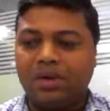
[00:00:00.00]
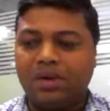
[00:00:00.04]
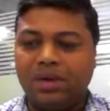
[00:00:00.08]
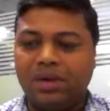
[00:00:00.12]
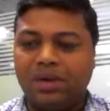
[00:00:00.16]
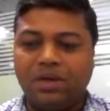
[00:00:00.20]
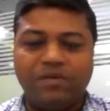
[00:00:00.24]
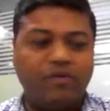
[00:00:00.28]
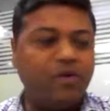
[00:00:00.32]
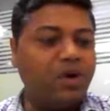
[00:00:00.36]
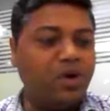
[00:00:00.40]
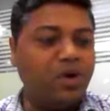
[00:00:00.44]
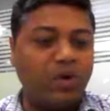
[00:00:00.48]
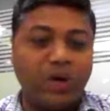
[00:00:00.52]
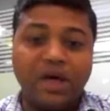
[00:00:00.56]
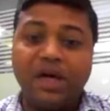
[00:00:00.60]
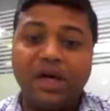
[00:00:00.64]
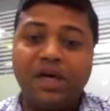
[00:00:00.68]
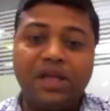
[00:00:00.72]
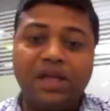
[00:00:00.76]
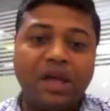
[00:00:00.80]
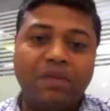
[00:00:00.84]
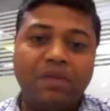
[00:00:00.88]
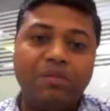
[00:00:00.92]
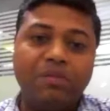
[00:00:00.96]
if you
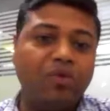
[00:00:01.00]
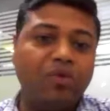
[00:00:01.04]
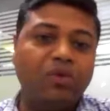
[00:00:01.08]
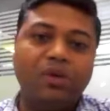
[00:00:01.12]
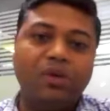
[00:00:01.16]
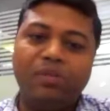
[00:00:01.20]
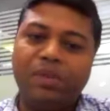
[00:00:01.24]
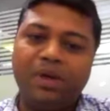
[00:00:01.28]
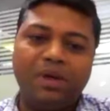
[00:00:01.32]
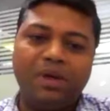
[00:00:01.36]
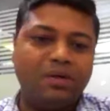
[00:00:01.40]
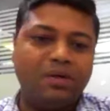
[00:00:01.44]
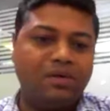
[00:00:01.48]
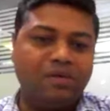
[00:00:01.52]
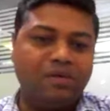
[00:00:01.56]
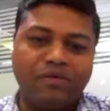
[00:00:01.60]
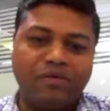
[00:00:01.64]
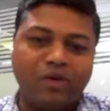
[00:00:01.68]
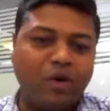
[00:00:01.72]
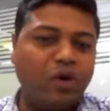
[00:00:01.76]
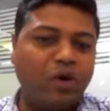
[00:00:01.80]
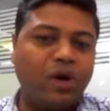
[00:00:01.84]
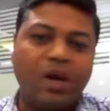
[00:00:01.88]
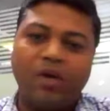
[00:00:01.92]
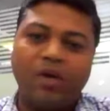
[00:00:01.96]
read them, you will be
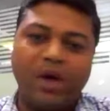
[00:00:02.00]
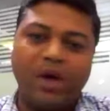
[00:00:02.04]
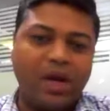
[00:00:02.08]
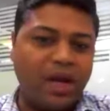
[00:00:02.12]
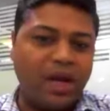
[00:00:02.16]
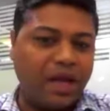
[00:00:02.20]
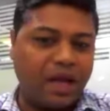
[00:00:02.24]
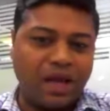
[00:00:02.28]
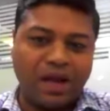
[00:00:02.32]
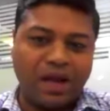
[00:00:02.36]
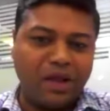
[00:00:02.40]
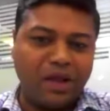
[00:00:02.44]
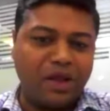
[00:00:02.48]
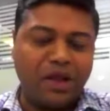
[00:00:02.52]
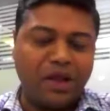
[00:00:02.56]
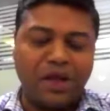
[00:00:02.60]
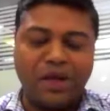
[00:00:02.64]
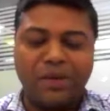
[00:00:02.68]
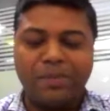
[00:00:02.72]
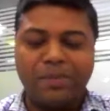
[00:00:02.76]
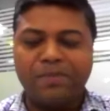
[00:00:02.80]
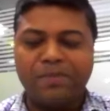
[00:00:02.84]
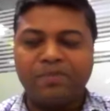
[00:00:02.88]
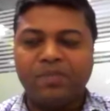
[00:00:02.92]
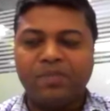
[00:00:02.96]
blown away like anything.